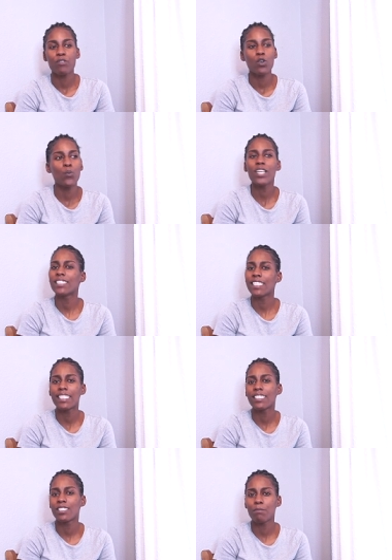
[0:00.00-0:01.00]
what
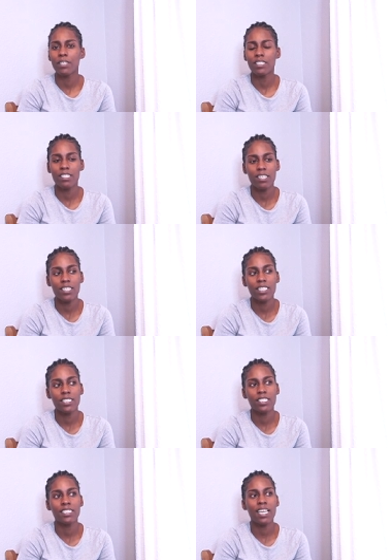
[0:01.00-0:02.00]
needed to be done,
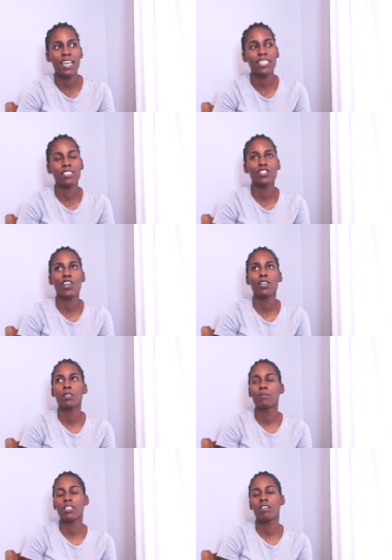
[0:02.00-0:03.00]
not in
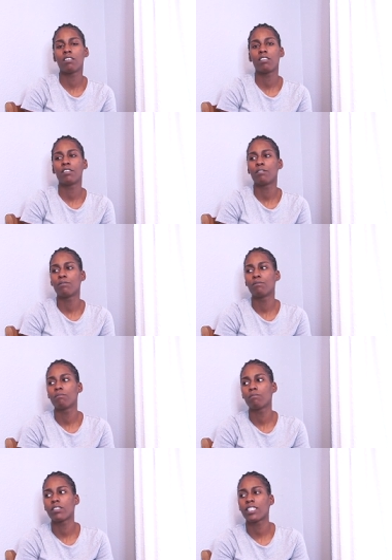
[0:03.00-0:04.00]
terms of
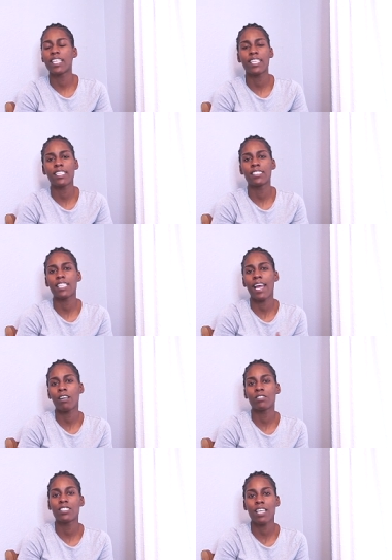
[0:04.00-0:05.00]
things
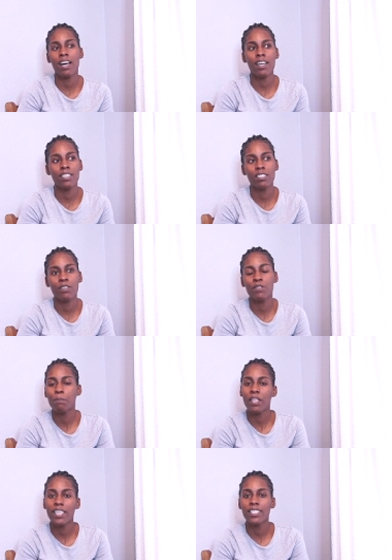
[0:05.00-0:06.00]
outside of the
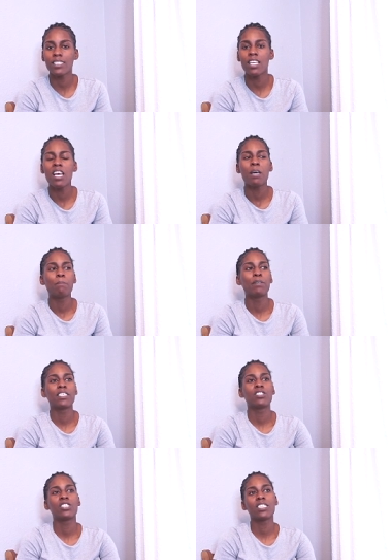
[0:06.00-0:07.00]
place,
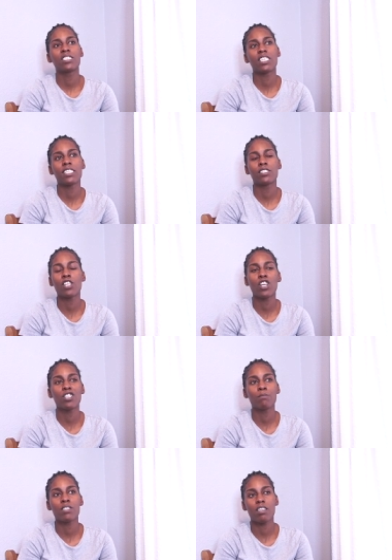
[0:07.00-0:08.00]
but just in
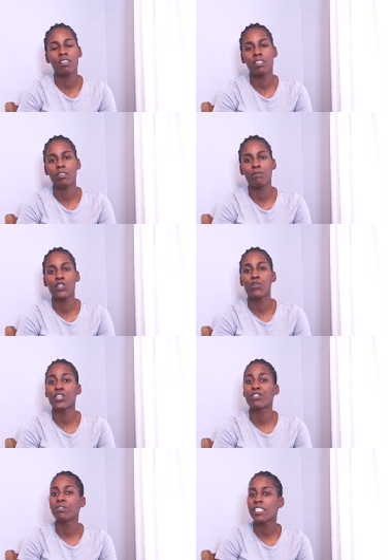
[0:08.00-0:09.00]
terms of your
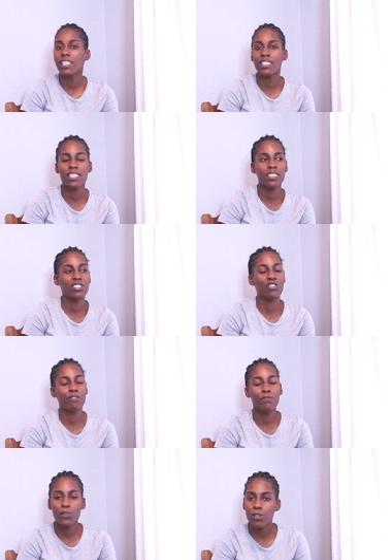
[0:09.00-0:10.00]
uniqueness, your
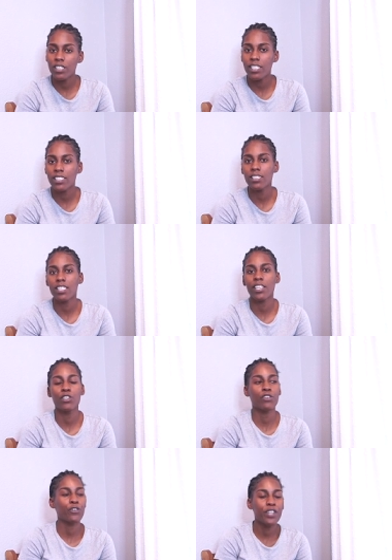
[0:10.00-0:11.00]
fullness, and
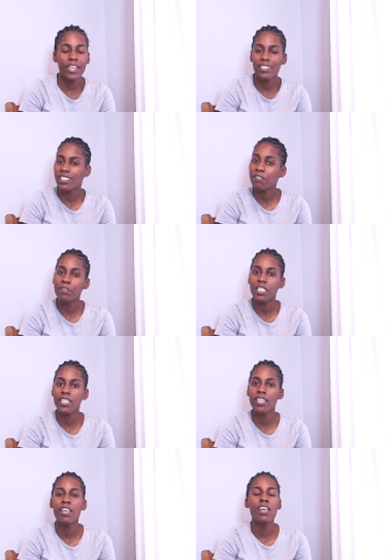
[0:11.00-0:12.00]
your creativity.